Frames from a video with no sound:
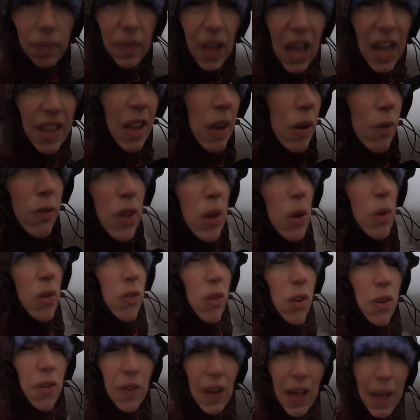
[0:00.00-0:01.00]
I don't do
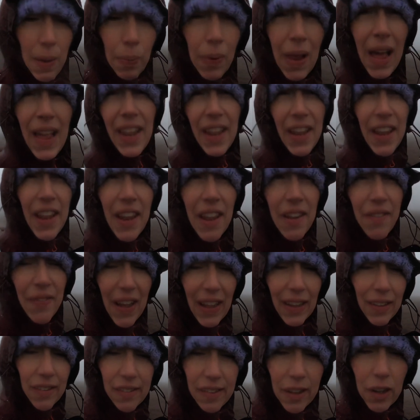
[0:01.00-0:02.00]
stuff like planning in
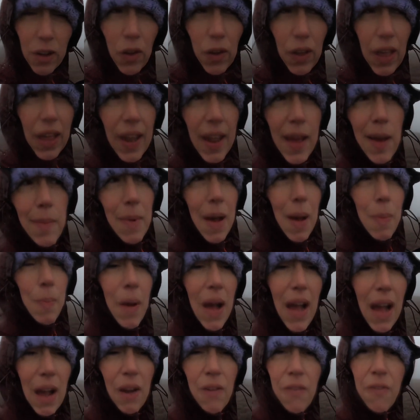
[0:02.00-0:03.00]
advance and looking at a map
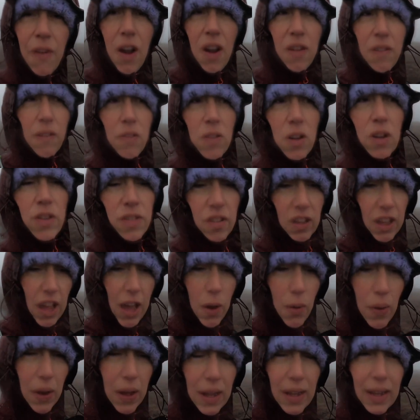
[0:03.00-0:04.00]
at how far I've got to
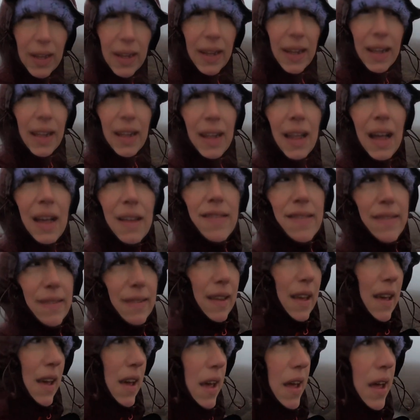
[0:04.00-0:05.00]
go. That's
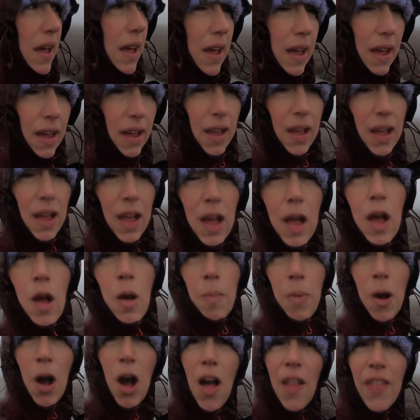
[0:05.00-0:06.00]

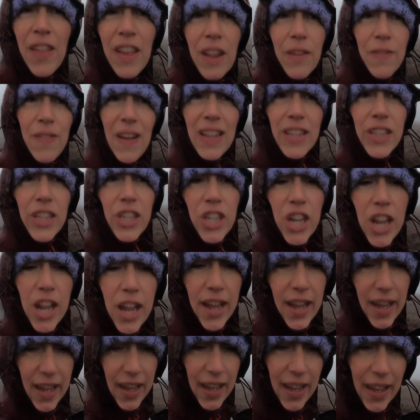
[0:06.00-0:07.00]
part of the adventure.
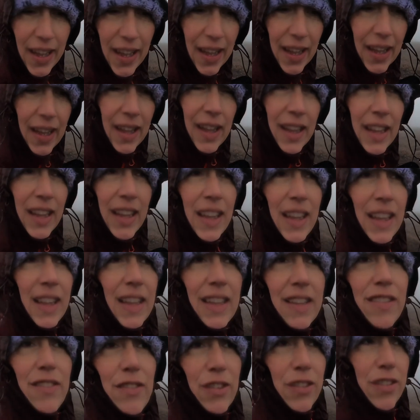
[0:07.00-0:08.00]

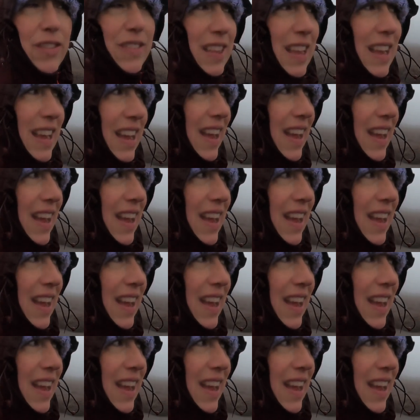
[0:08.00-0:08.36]
It's just